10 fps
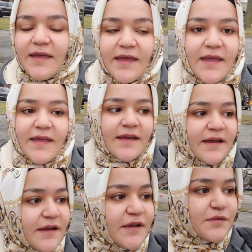Hey
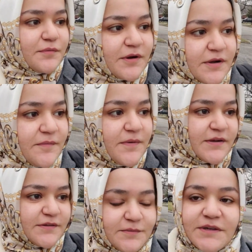guys, welcome
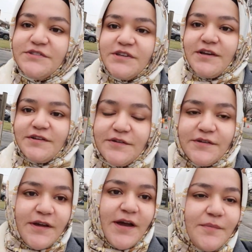back to my
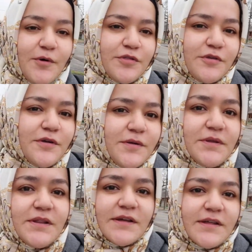channel. I'm also gonna
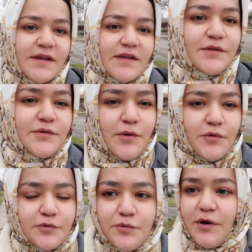be looking at the
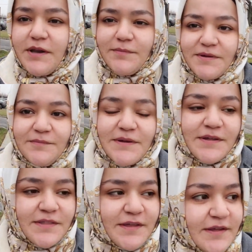road quite a bit
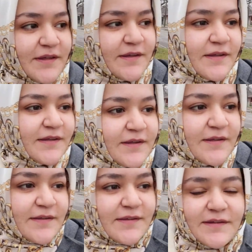because
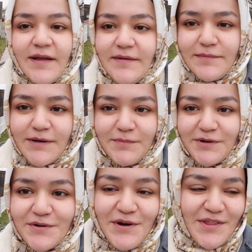I'm gonna be
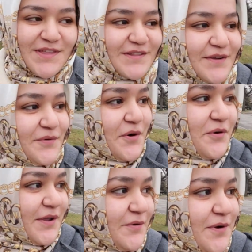crossing the
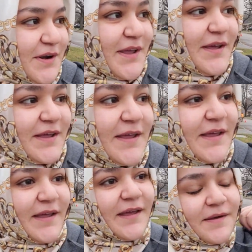road. I don't want to get
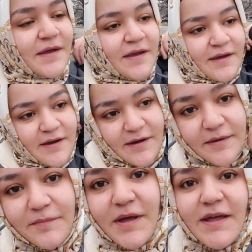hit.
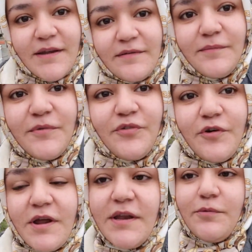And
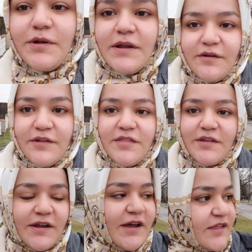before anyone is
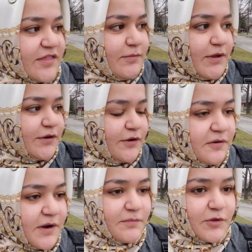gonna ask me, no,
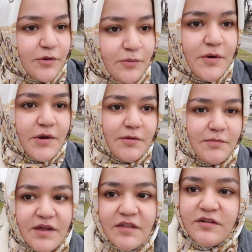I'm not wearing a
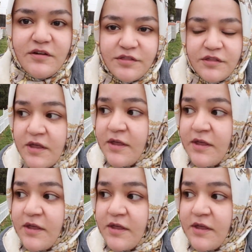mask, because